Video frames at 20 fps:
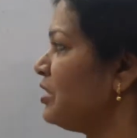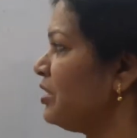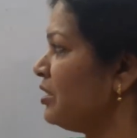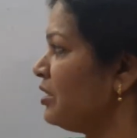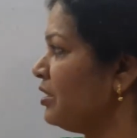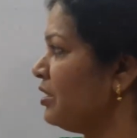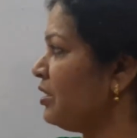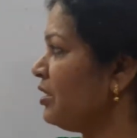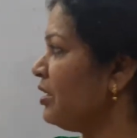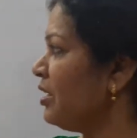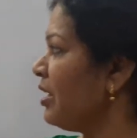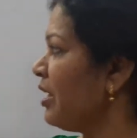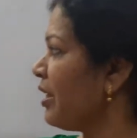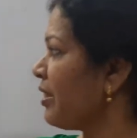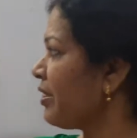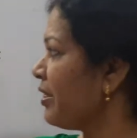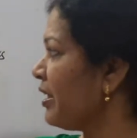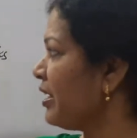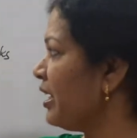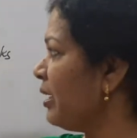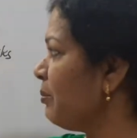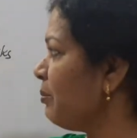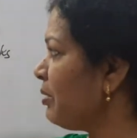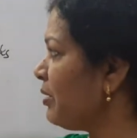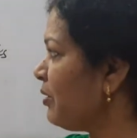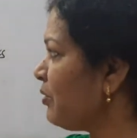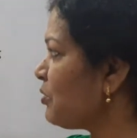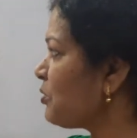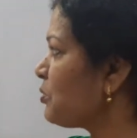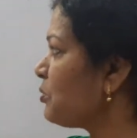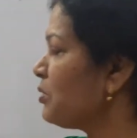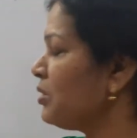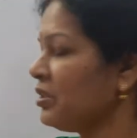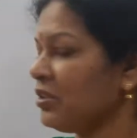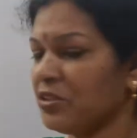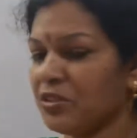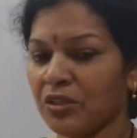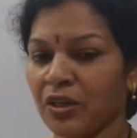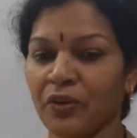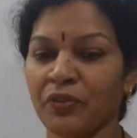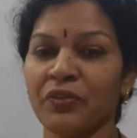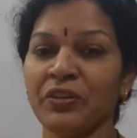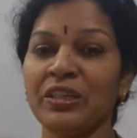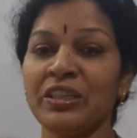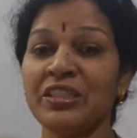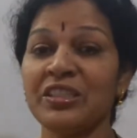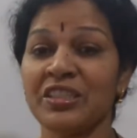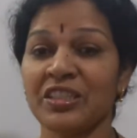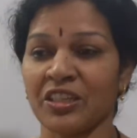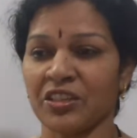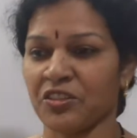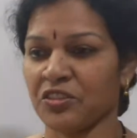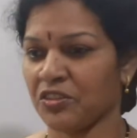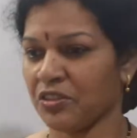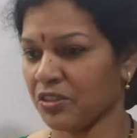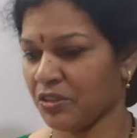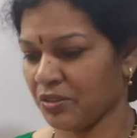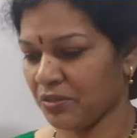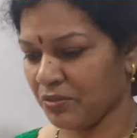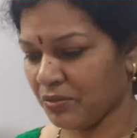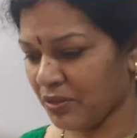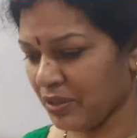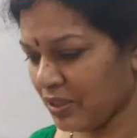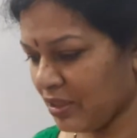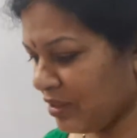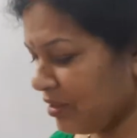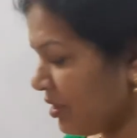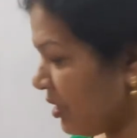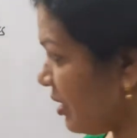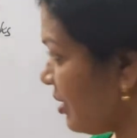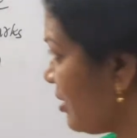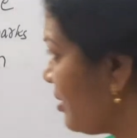year. The number of students of each section. Where is the